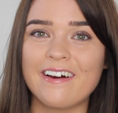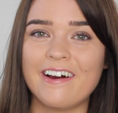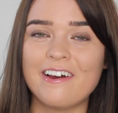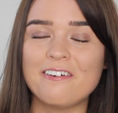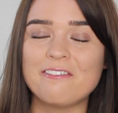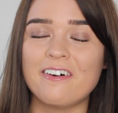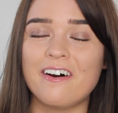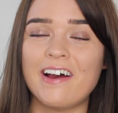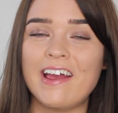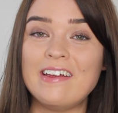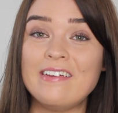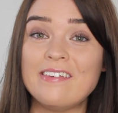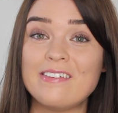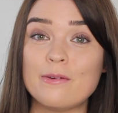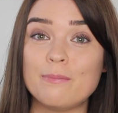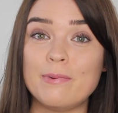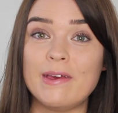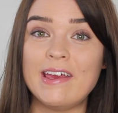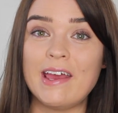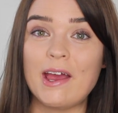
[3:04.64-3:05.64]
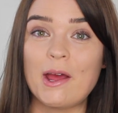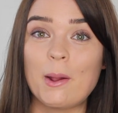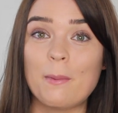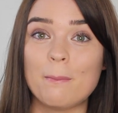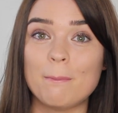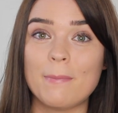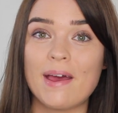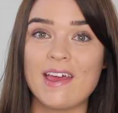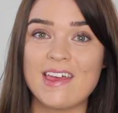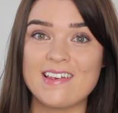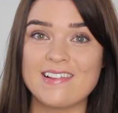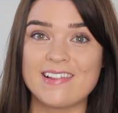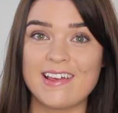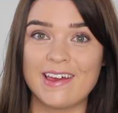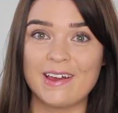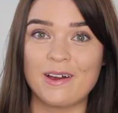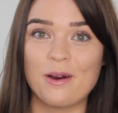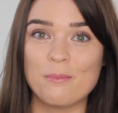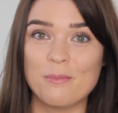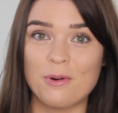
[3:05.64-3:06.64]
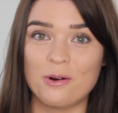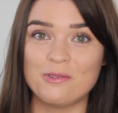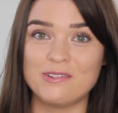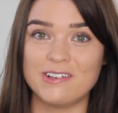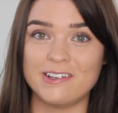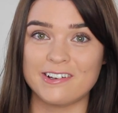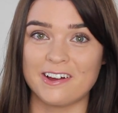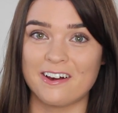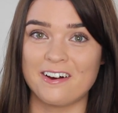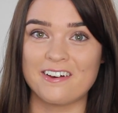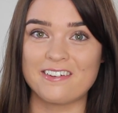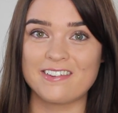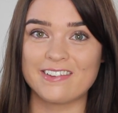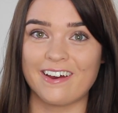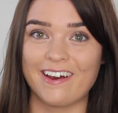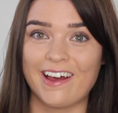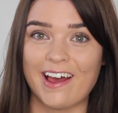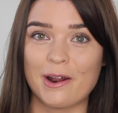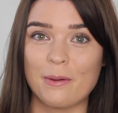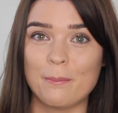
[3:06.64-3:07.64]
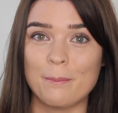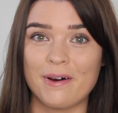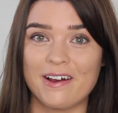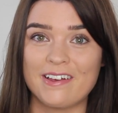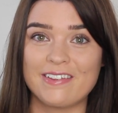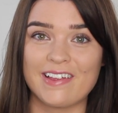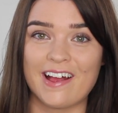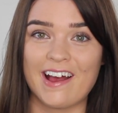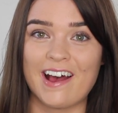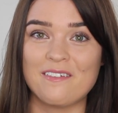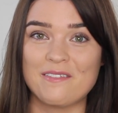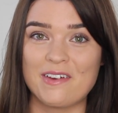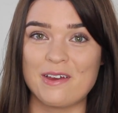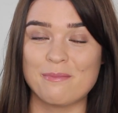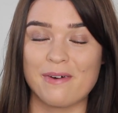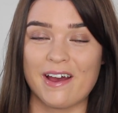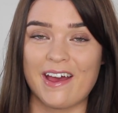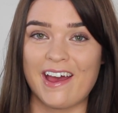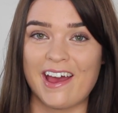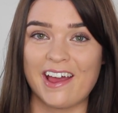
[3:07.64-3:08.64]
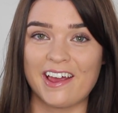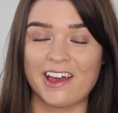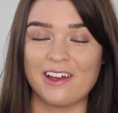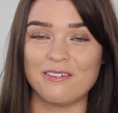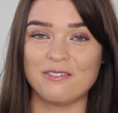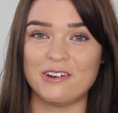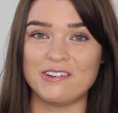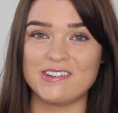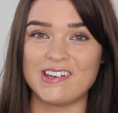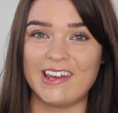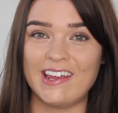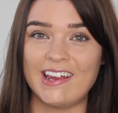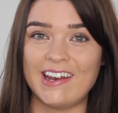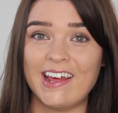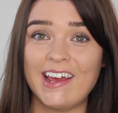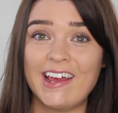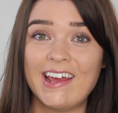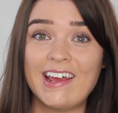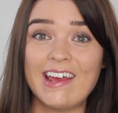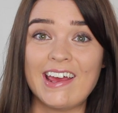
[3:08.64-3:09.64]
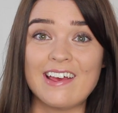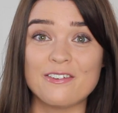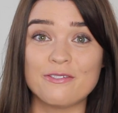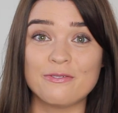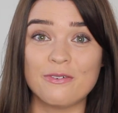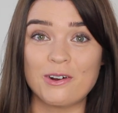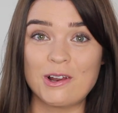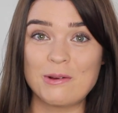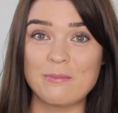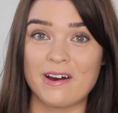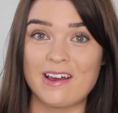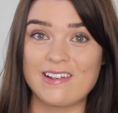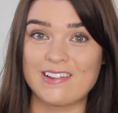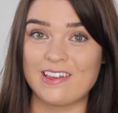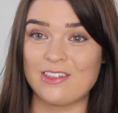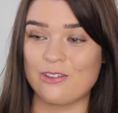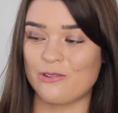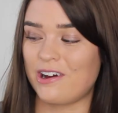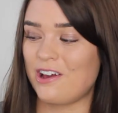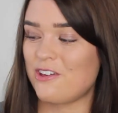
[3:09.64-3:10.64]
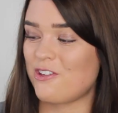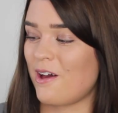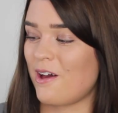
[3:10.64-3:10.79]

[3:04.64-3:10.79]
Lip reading: that I find to be an amazing multitasker and a must-have in my hair care routine is a volumizing dry